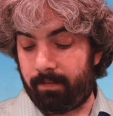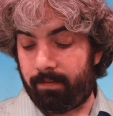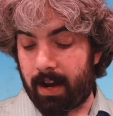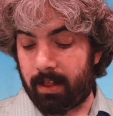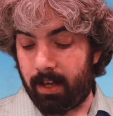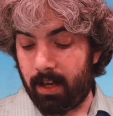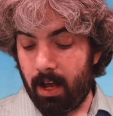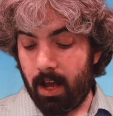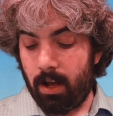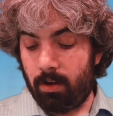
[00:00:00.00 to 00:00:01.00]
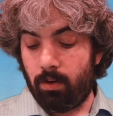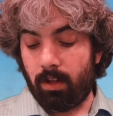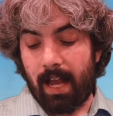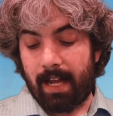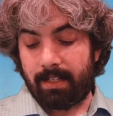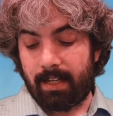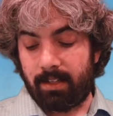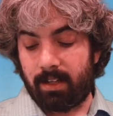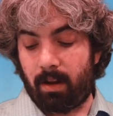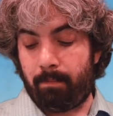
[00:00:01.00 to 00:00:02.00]
And finally, Google Ads says
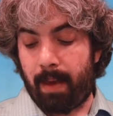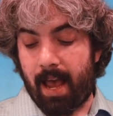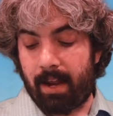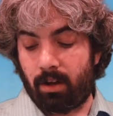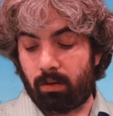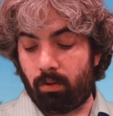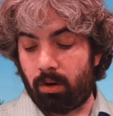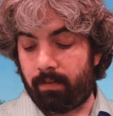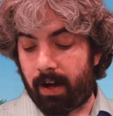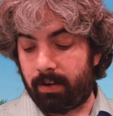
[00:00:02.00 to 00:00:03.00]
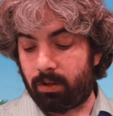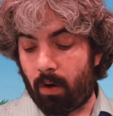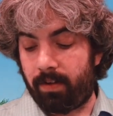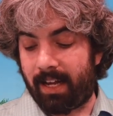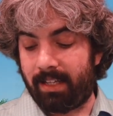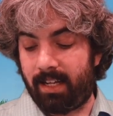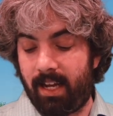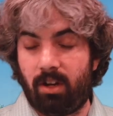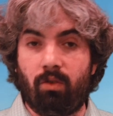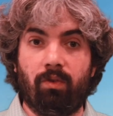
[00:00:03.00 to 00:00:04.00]
they're going to ban coronavirus, COVID
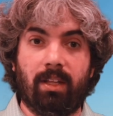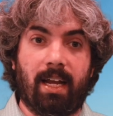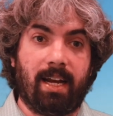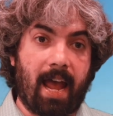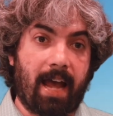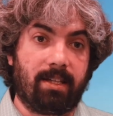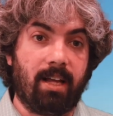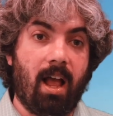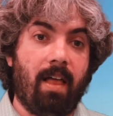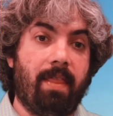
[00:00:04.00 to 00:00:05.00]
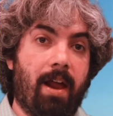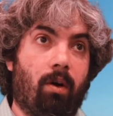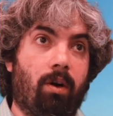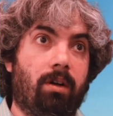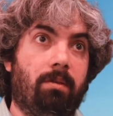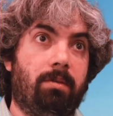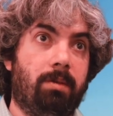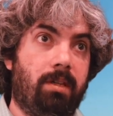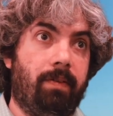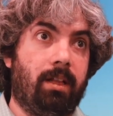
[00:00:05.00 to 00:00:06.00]
nineteen related ads that are
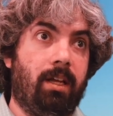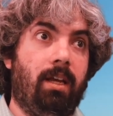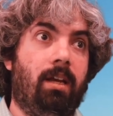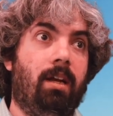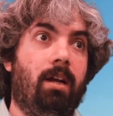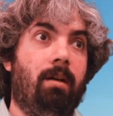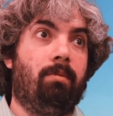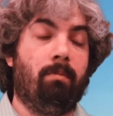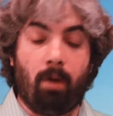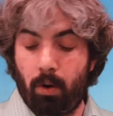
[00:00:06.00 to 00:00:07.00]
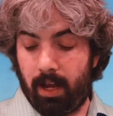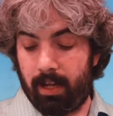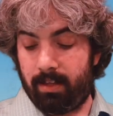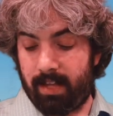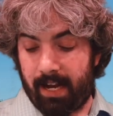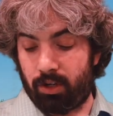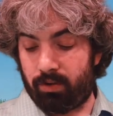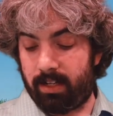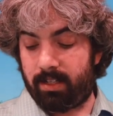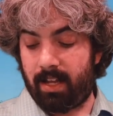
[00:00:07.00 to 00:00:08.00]
specifically promoting
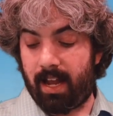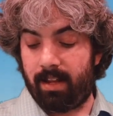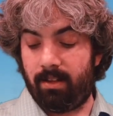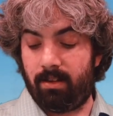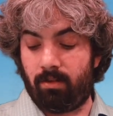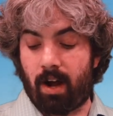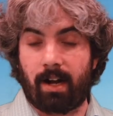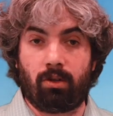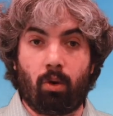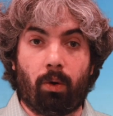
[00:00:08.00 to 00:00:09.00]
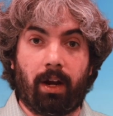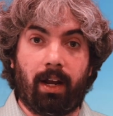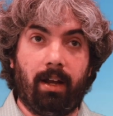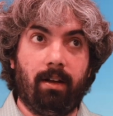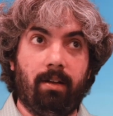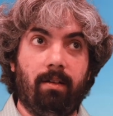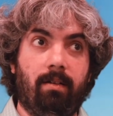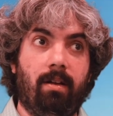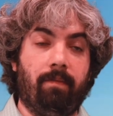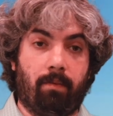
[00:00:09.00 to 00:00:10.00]
dangerous and derogatory
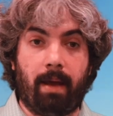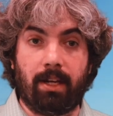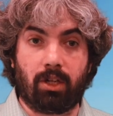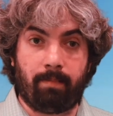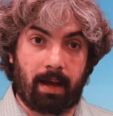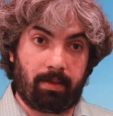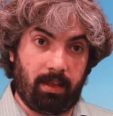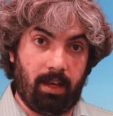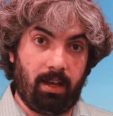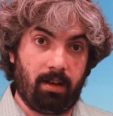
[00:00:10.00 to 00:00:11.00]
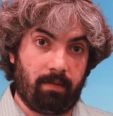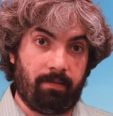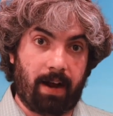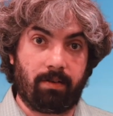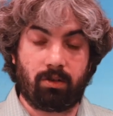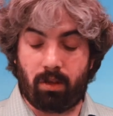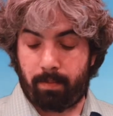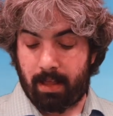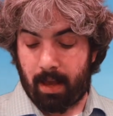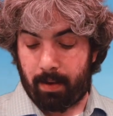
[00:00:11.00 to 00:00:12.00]
information about the virus and the
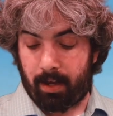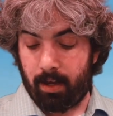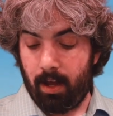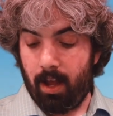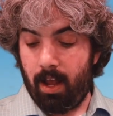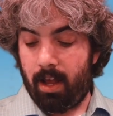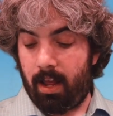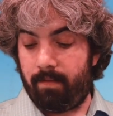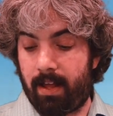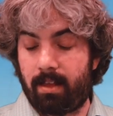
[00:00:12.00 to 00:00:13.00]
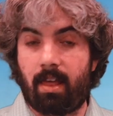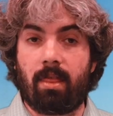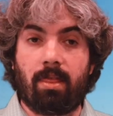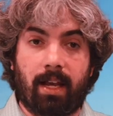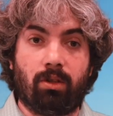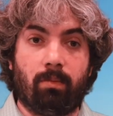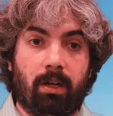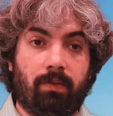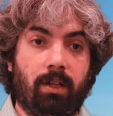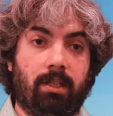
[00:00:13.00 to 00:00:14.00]
pandemic. In any event, thanks so
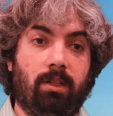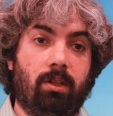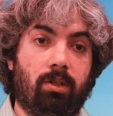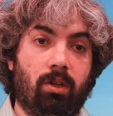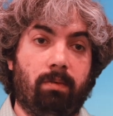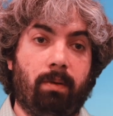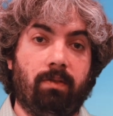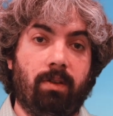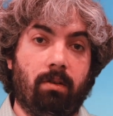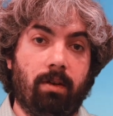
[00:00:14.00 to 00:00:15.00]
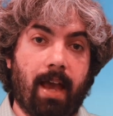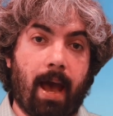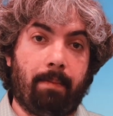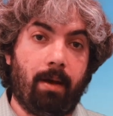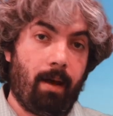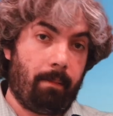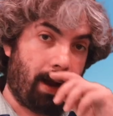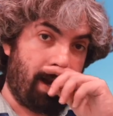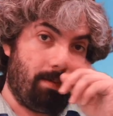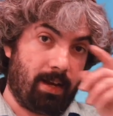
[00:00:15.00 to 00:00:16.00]
much for listening to the Search Buzz video recap.
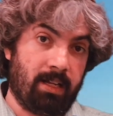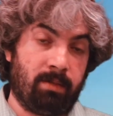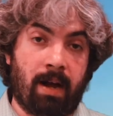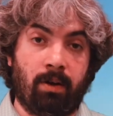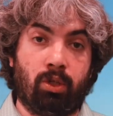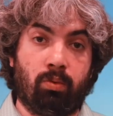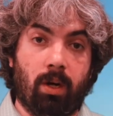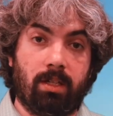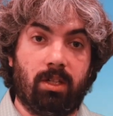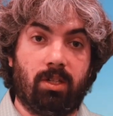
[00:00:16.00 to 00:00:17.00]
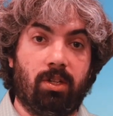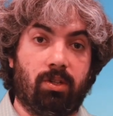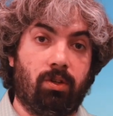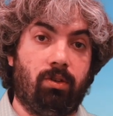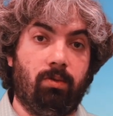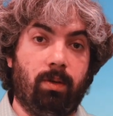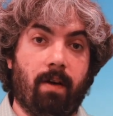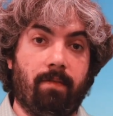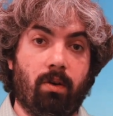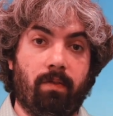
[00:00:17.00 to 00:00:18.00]
My name again is Barry Schwartz, and this is the search news we
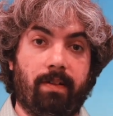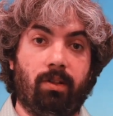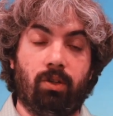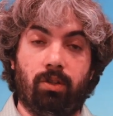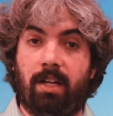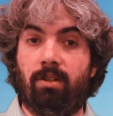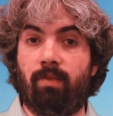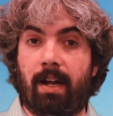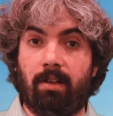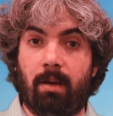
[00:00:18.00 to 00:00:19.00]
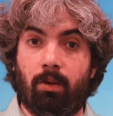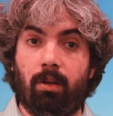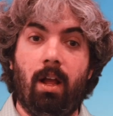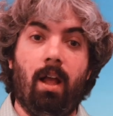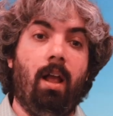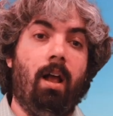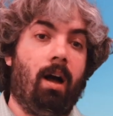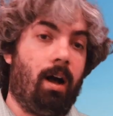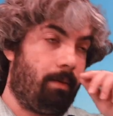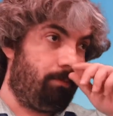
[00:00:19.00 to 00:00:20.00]
covered over at the Search Engine Roundtable.
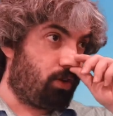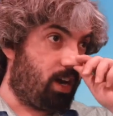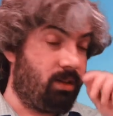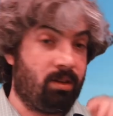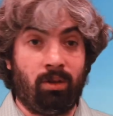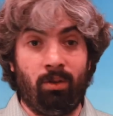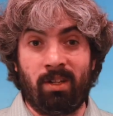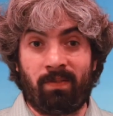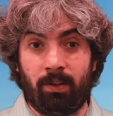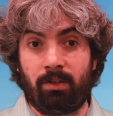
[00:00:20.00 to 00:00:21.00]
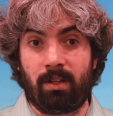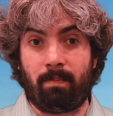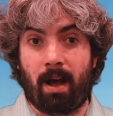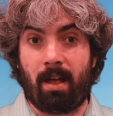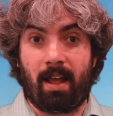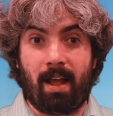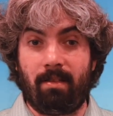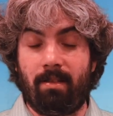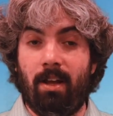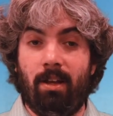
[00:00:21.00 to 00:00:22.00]
Um, try to include this filter at the, at the
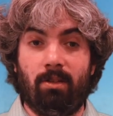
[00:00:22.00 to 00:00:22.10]
end.